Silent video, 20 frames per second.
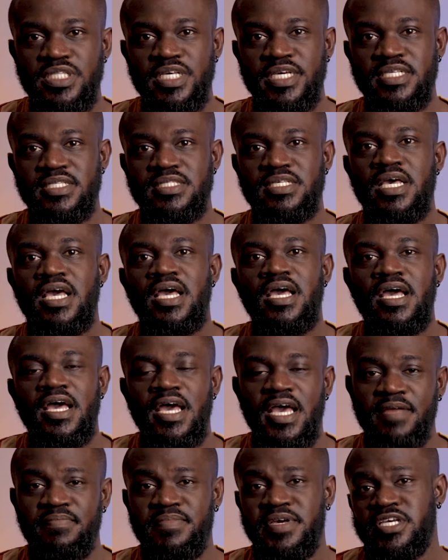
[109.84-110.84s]
things
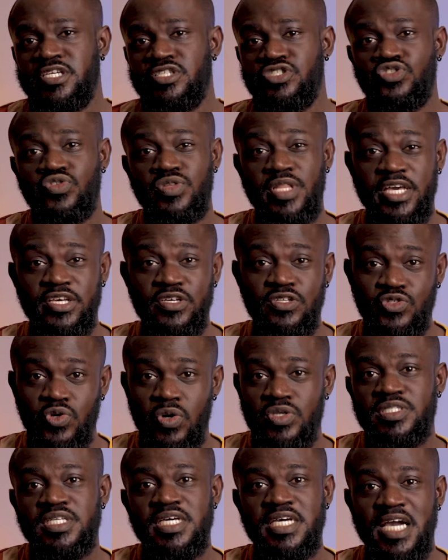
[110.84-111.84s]
and making sure that you
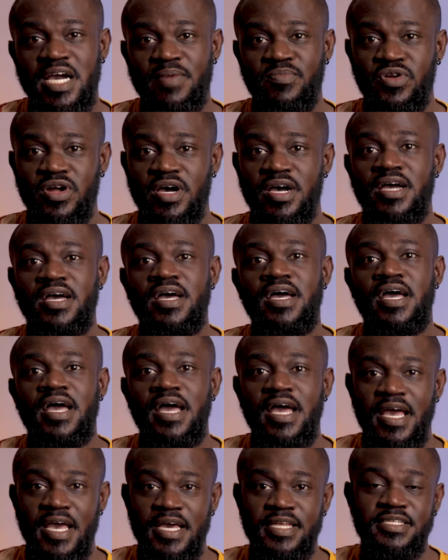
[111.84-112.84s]
talk to the camera
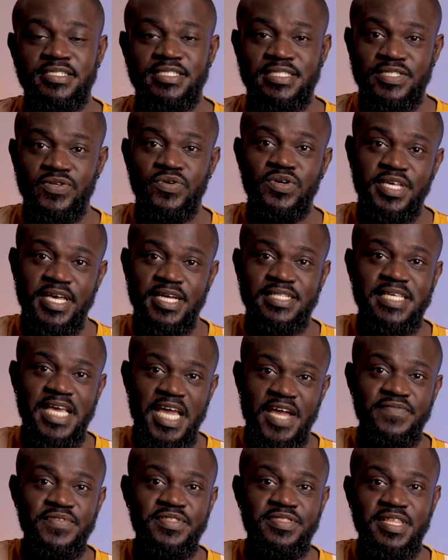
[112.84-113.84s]
and still get
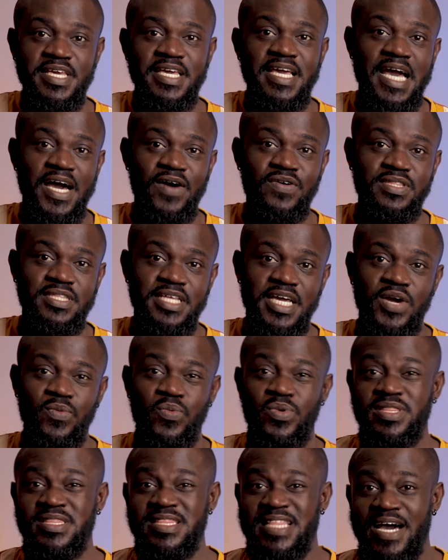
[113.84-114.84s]
everything out there
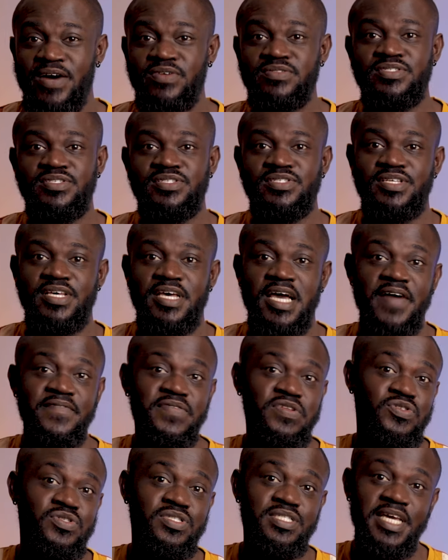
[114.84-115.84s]
without
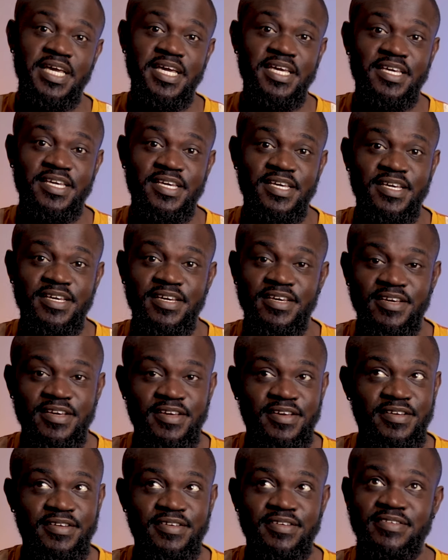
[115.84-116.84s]
having to take
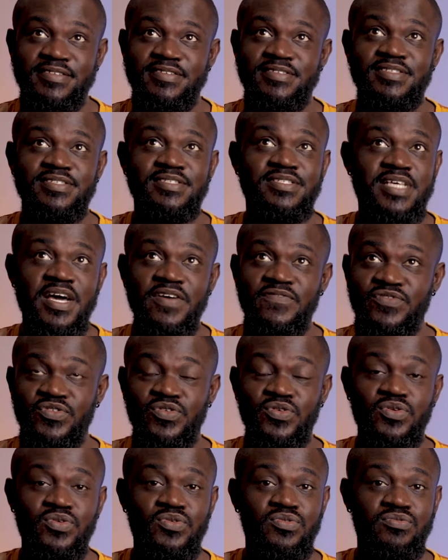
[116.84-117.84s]

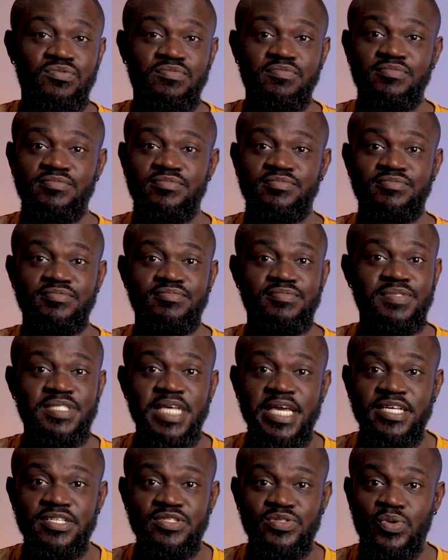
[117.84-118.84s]
several
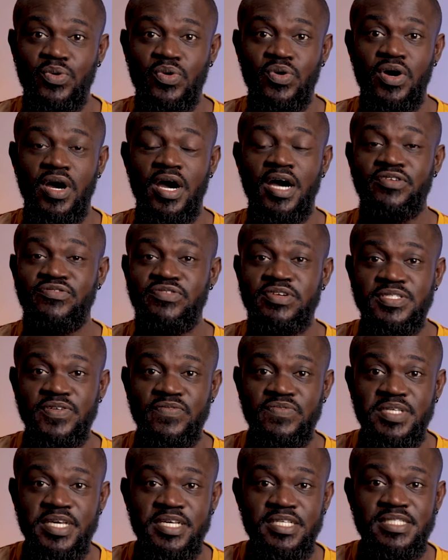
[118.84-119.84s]
takes or hundreds
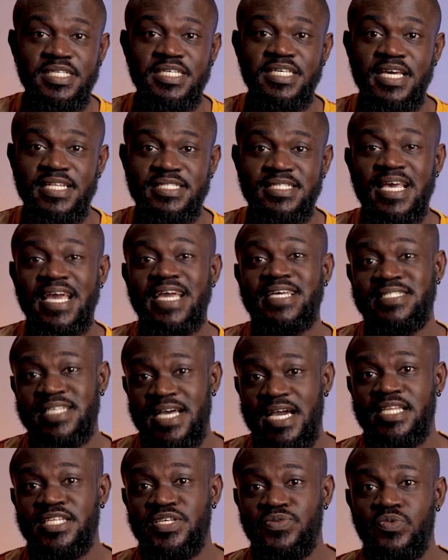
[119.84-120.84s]
of takes to get
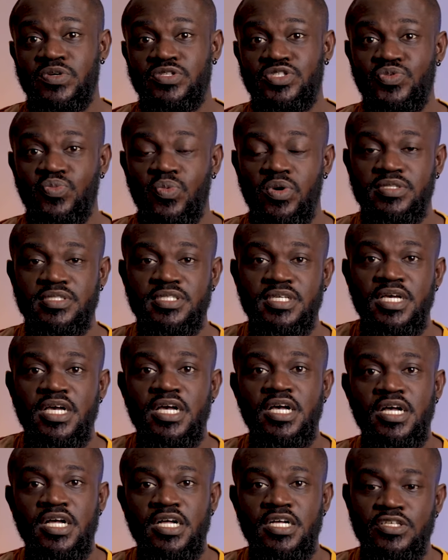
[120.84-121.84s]
exactly what you want.
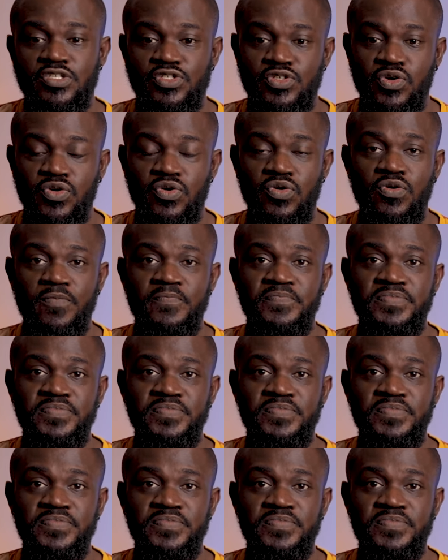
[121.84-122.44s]
So